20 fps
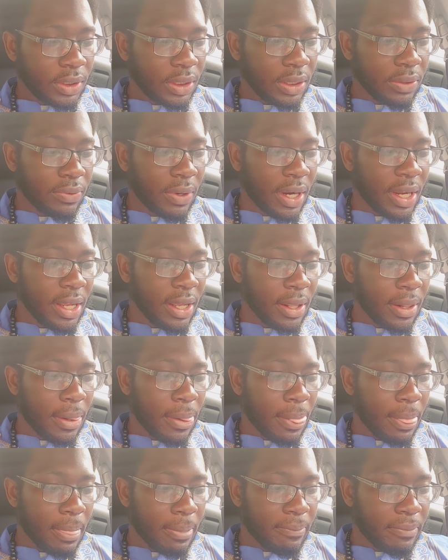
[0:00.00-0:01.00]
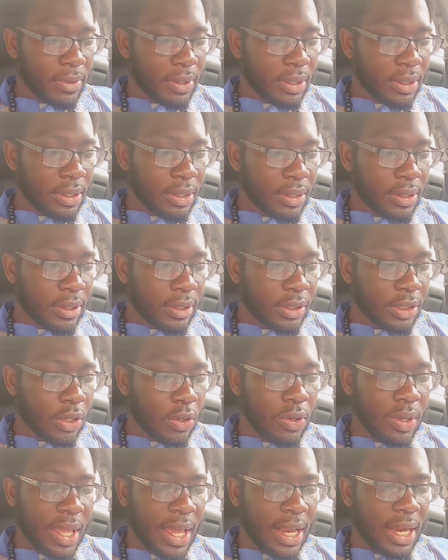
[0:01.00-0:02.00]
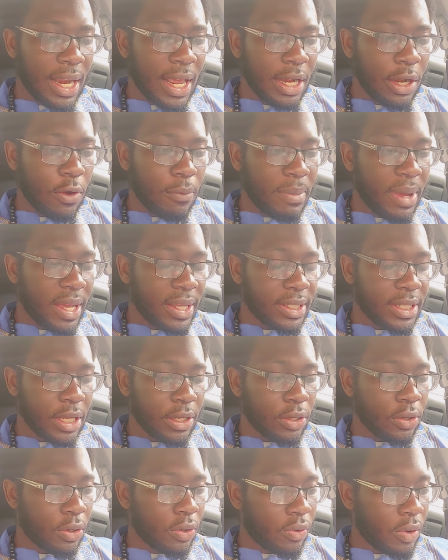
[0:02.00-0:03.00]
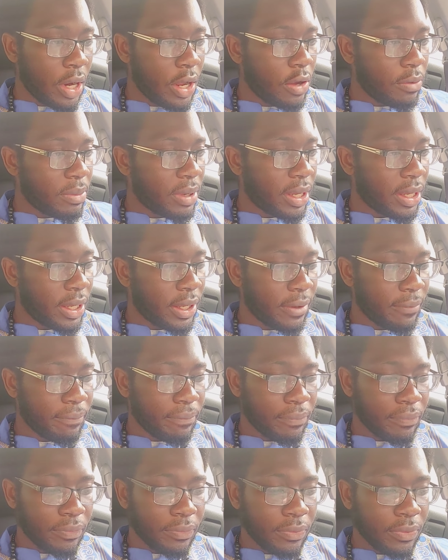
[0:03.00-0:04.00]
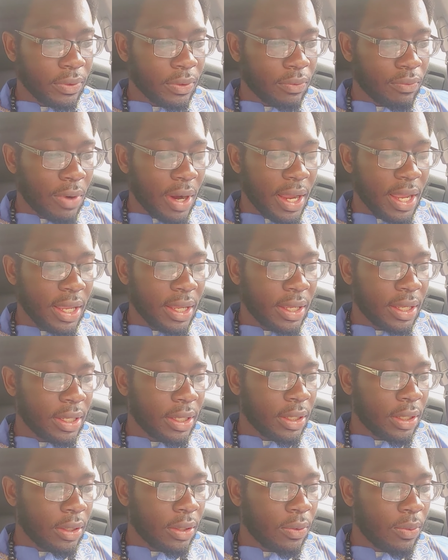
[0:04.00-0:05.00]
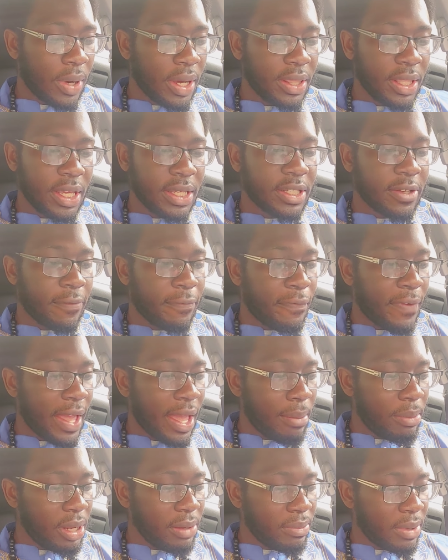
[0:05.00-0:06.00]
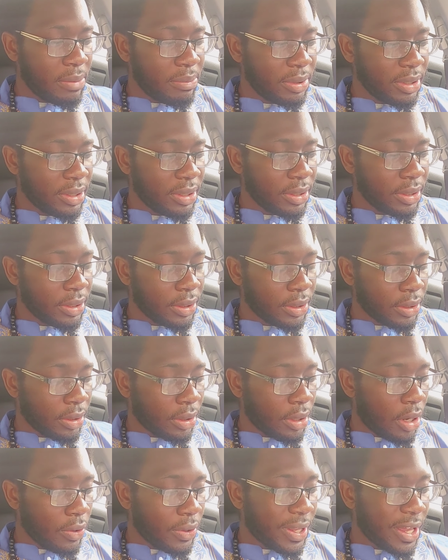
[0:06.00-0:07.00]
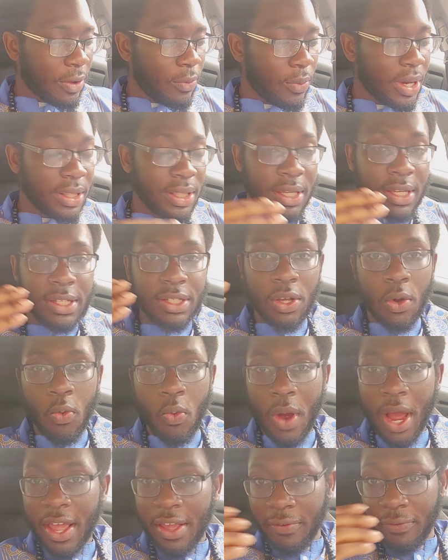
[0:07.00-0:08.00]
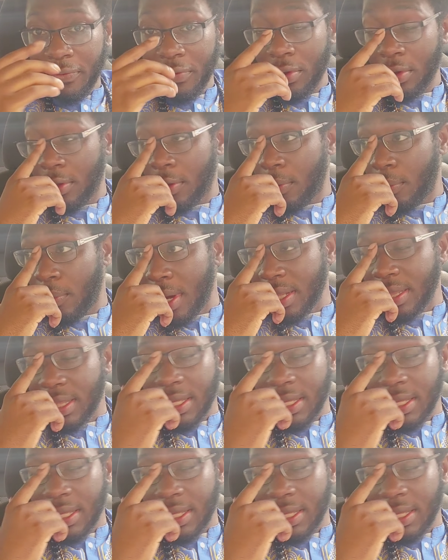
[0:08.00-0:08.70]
right? So you can't let no man take your crown, man, right? Whether it's a family member, okay, whether it's a wife, whether